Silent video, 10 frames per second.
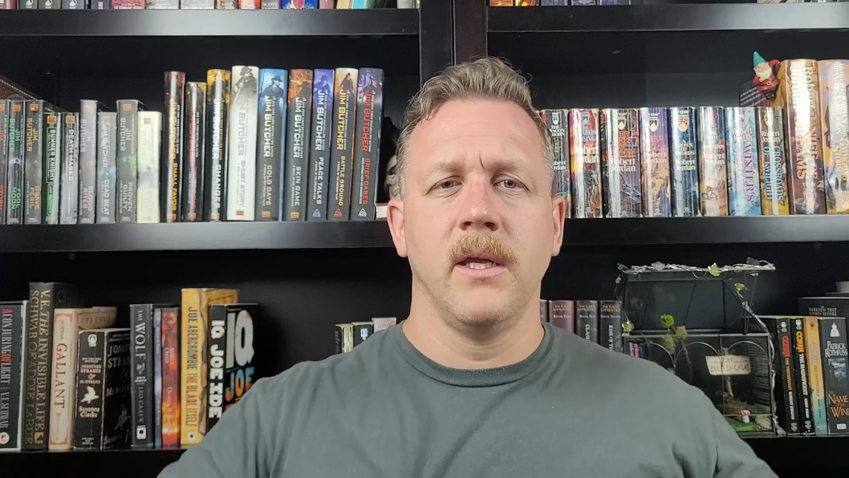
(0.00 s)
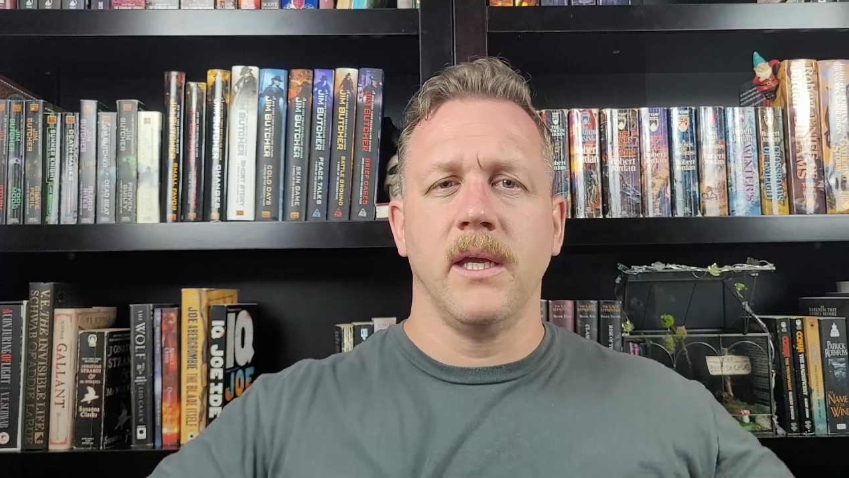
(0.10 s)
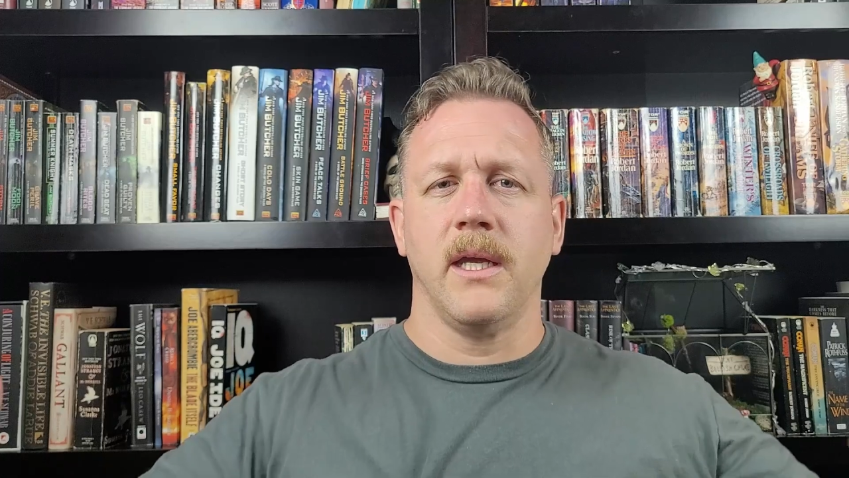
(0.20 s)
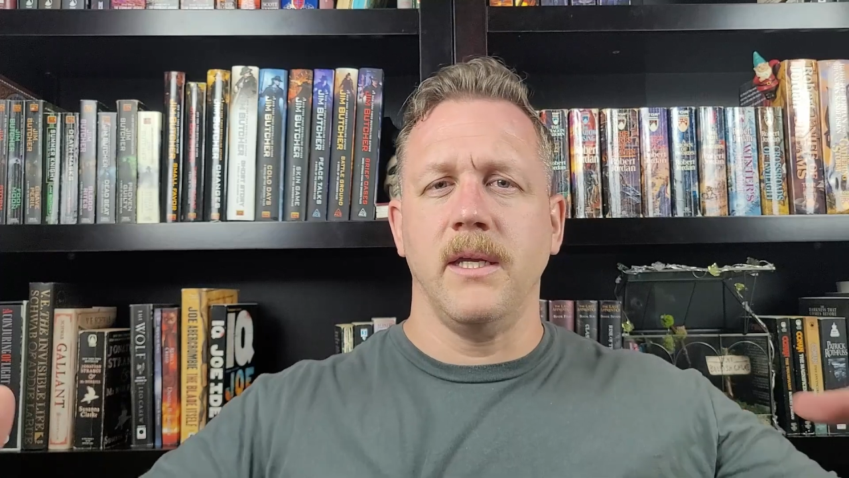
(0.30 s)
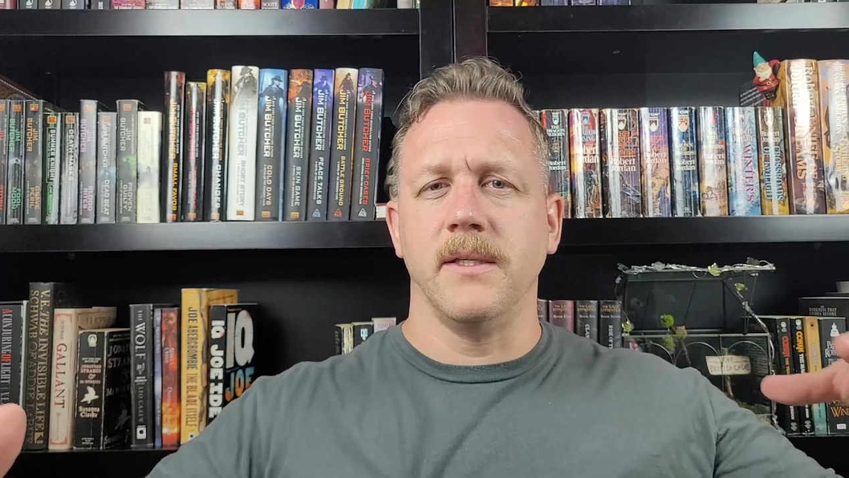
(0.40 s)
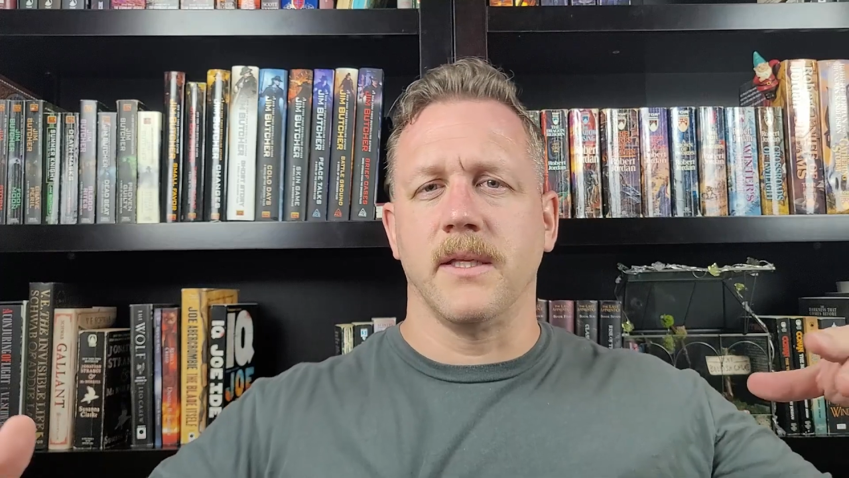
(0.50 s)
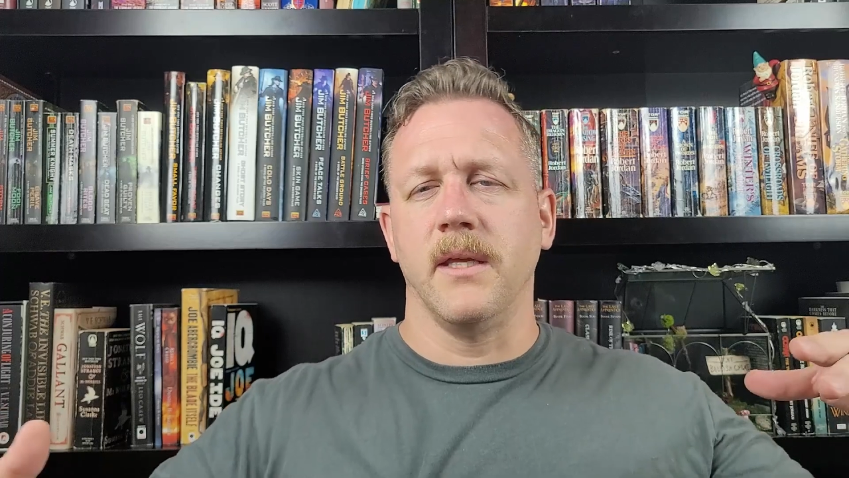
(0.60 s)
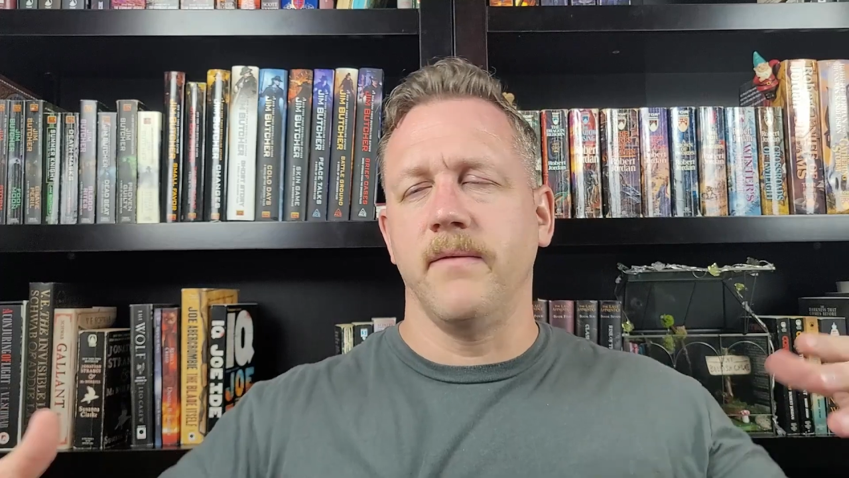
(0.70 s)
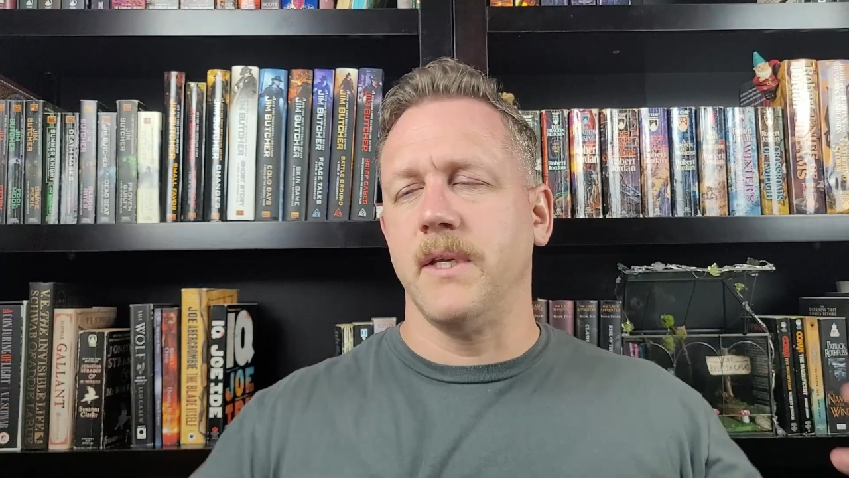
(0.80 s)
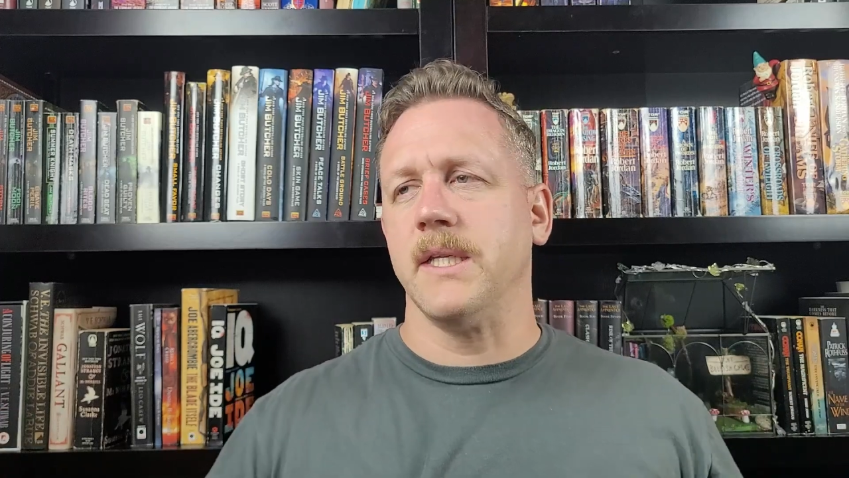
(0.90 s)
He's
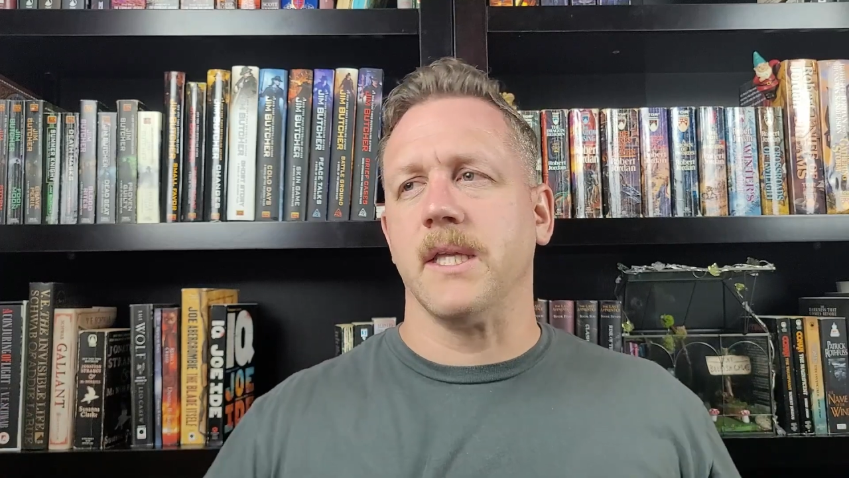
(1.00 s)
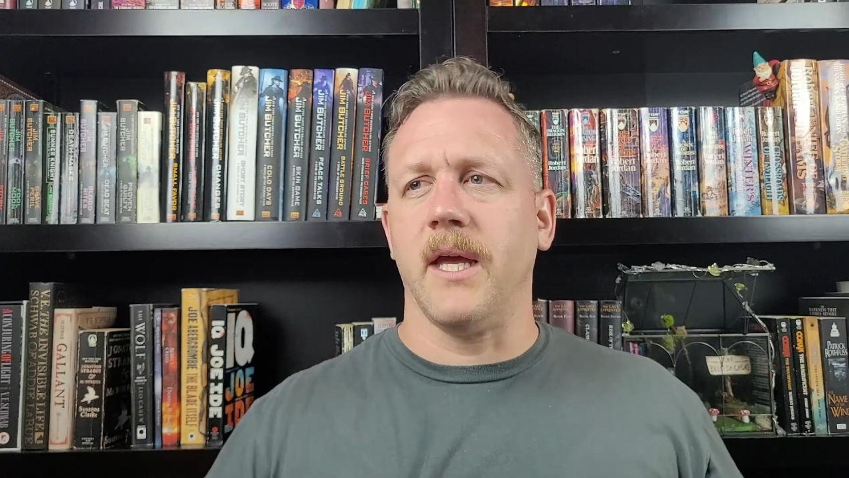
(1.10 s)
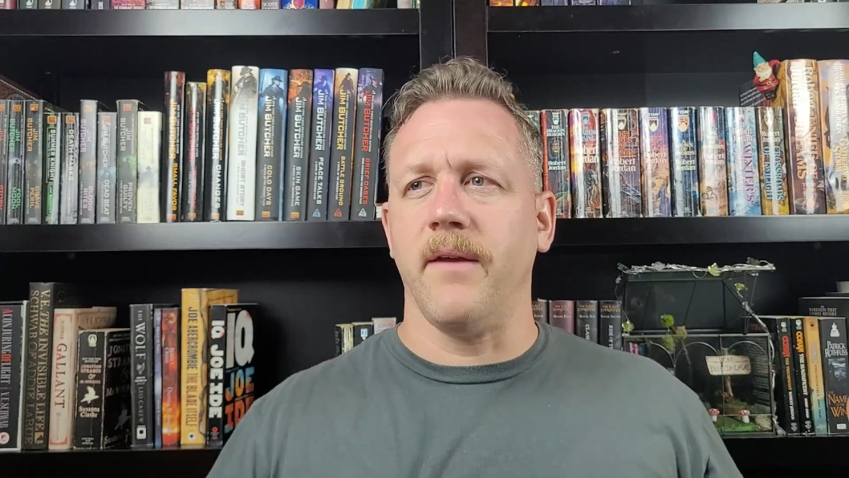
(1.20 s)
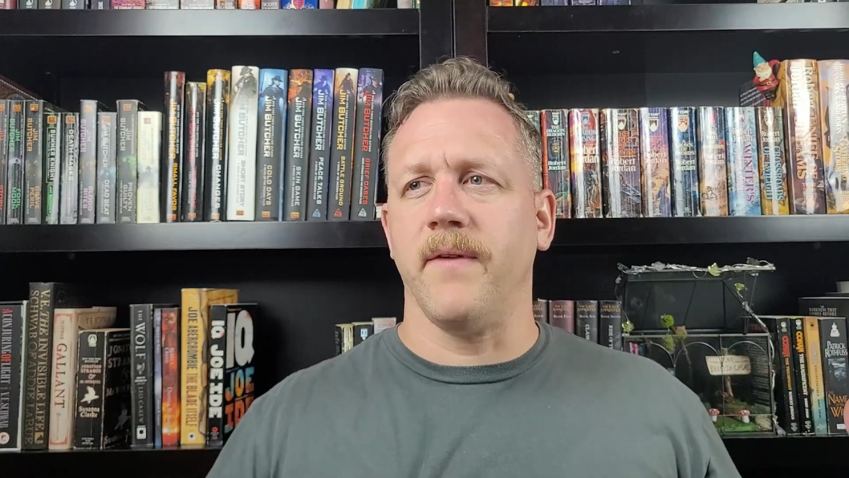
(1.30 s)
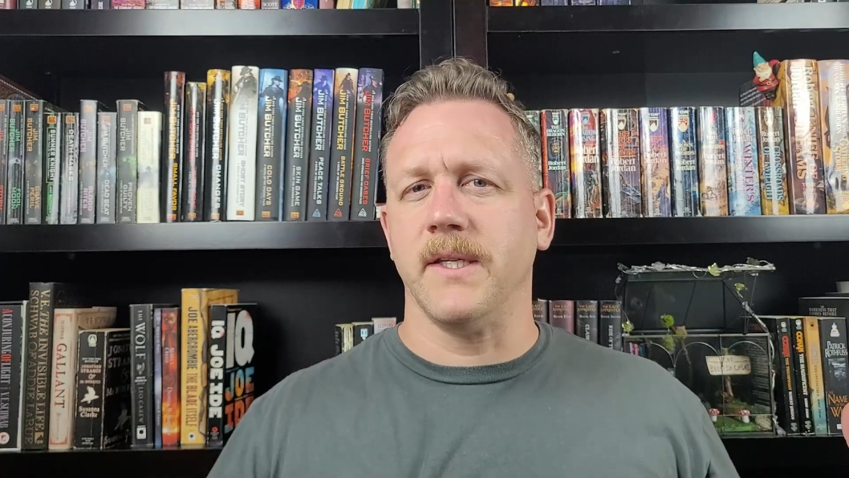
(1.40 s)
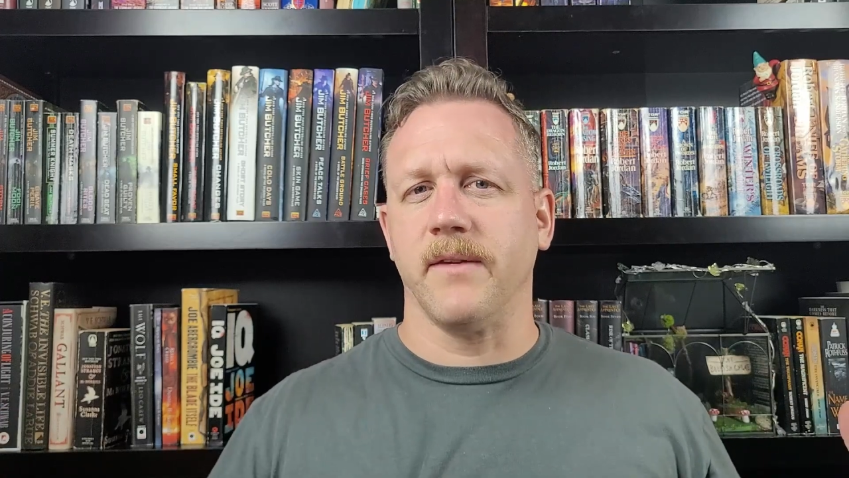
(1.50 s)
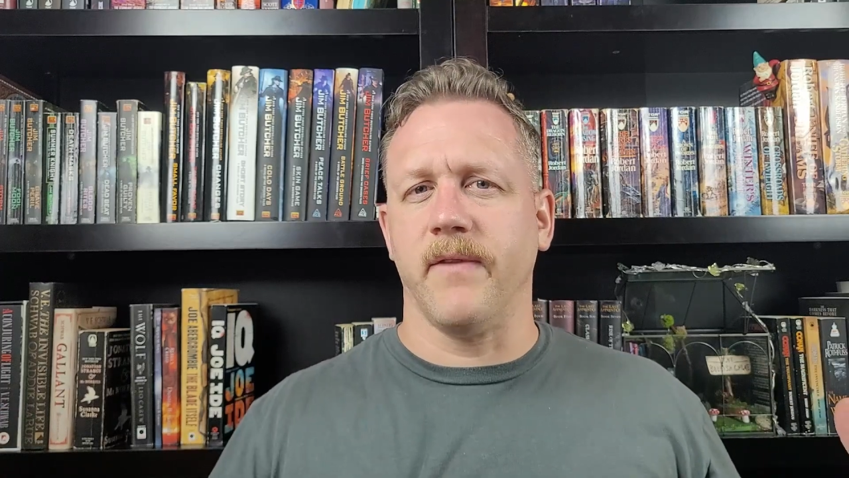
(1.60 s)
lived his life as a